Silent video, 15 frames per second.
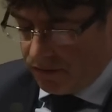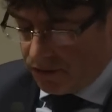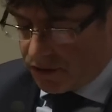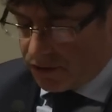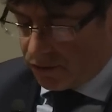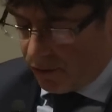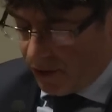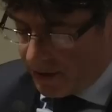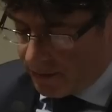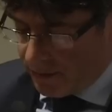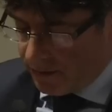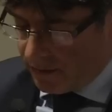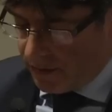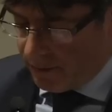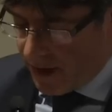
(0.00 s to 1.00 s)

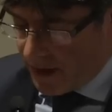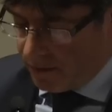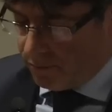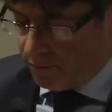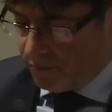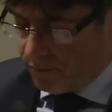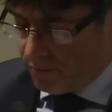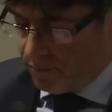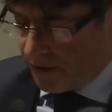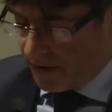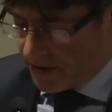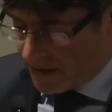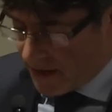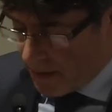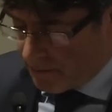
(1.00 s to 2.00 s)
destroyed the main
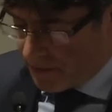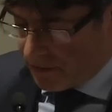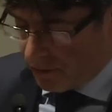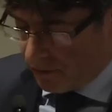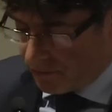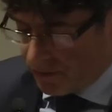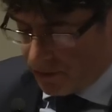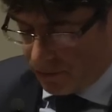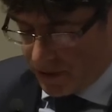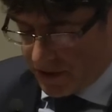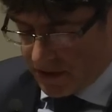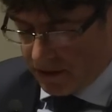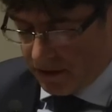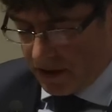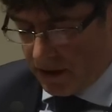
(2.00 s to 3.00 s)
precepts of the
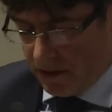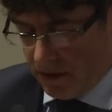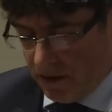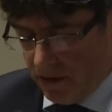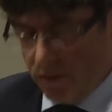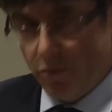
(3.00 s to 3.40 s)
recently